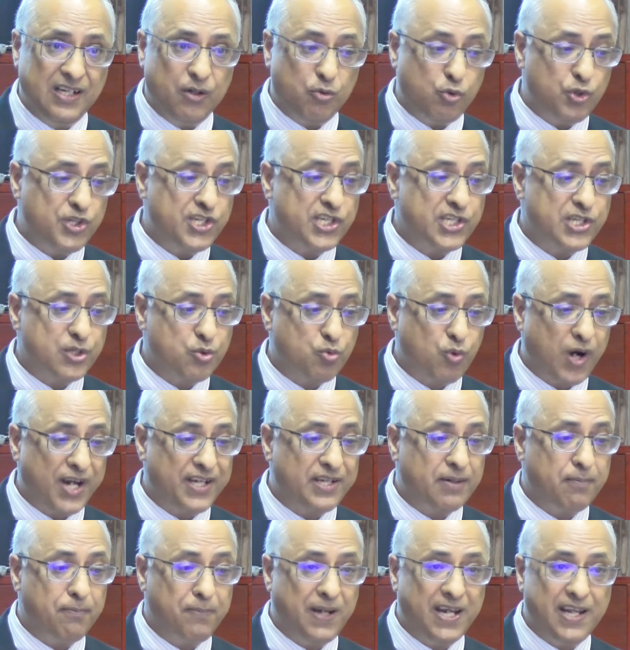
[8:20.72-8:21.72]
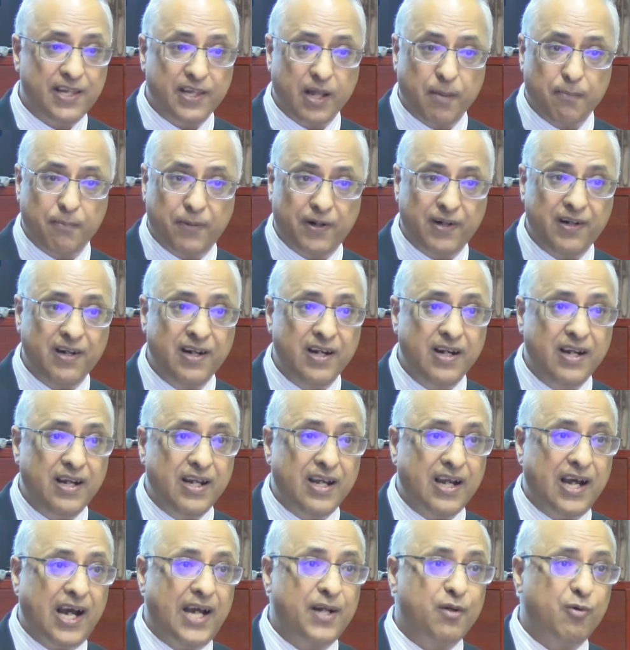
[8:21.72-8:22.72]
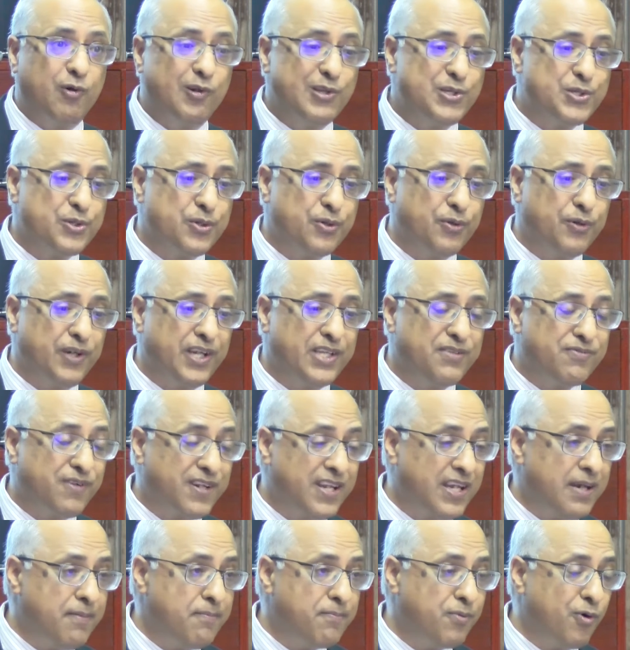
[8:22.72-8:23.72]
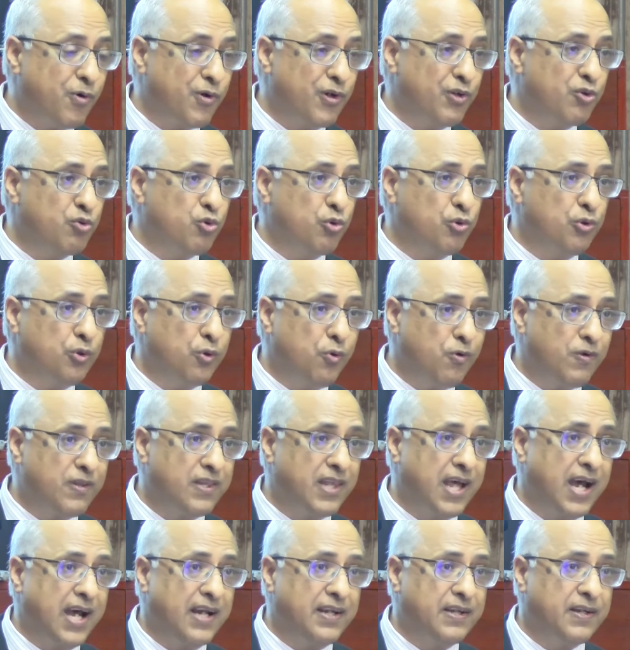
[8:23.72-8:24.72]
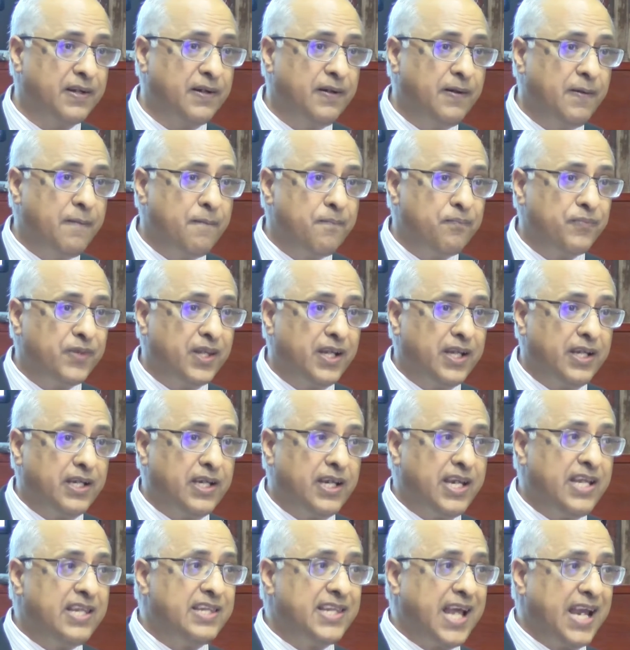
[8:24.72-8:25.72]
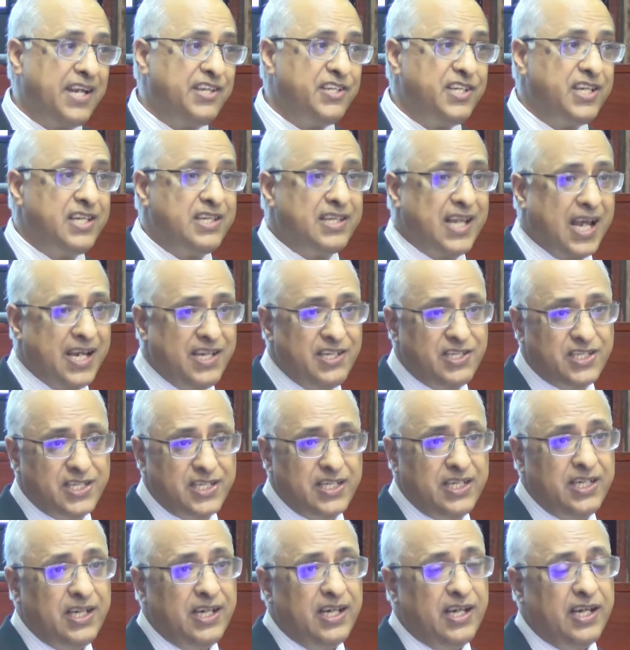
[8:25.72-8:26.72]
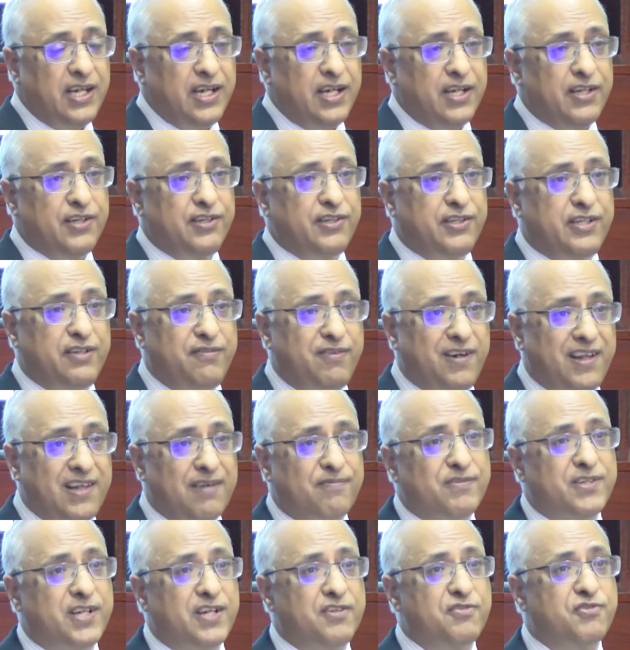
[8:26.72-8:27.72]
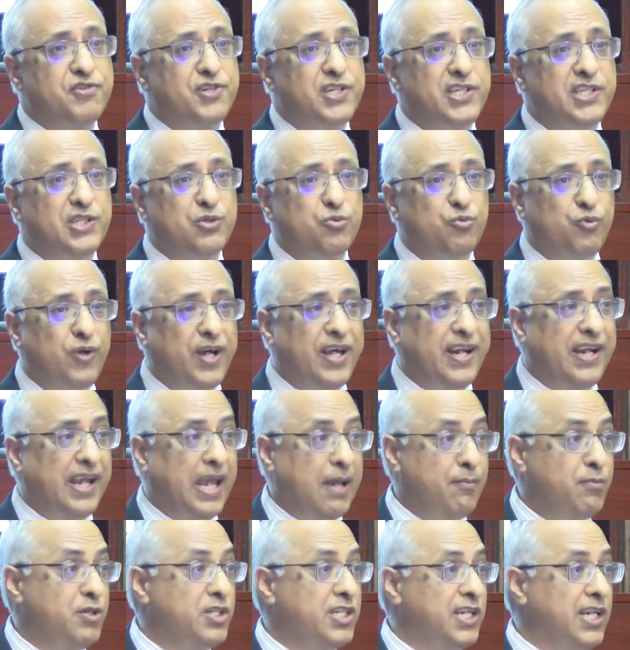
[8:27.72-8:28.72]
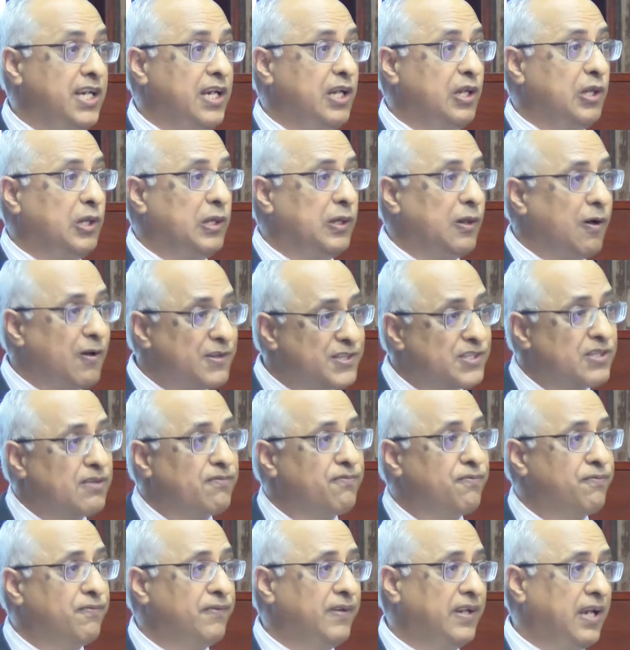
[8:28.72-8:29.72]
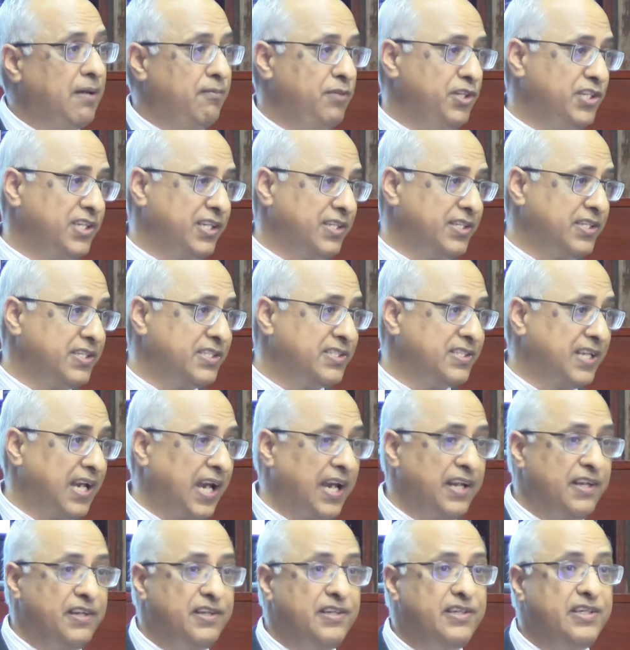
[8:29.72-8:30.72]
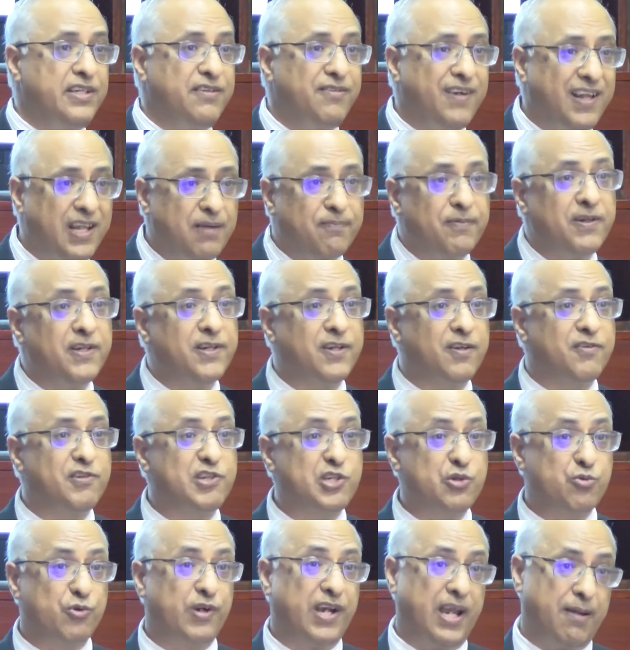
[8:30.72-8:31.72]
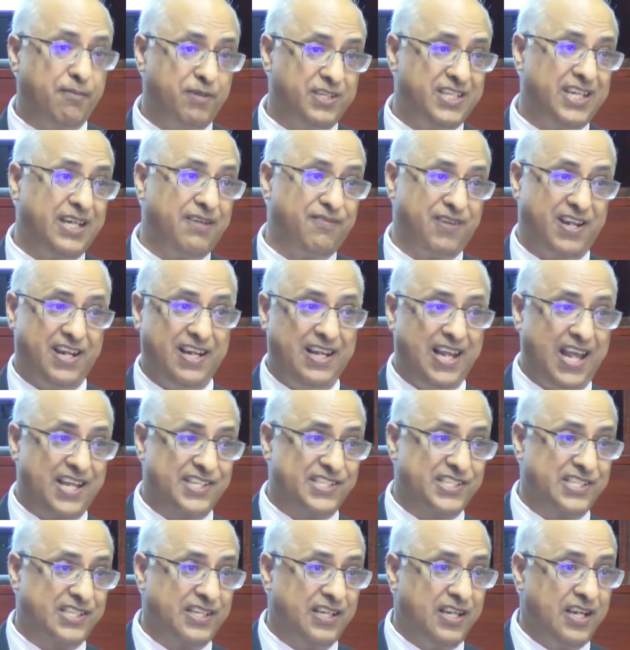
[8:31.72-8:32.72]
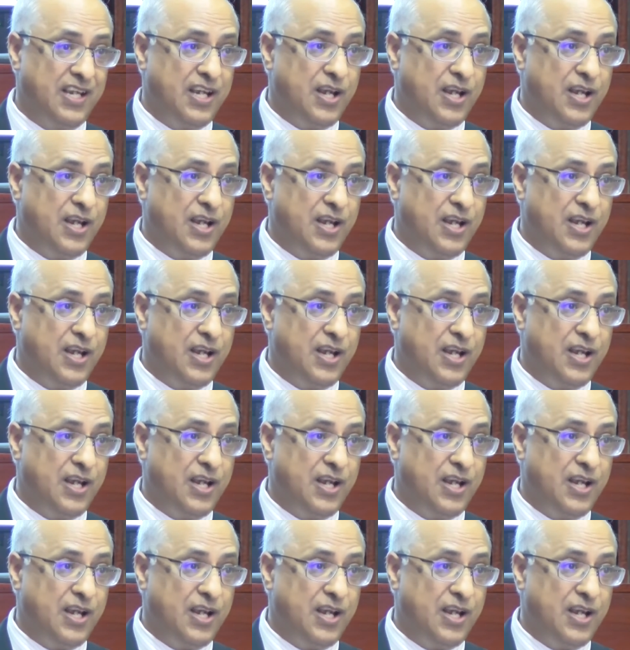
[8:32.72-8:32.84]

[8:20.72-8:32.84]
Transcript: which is quite big number. And also it's very important to note that in 1990, developed countries were emitting lots of emissions and developing countries were emitting very less.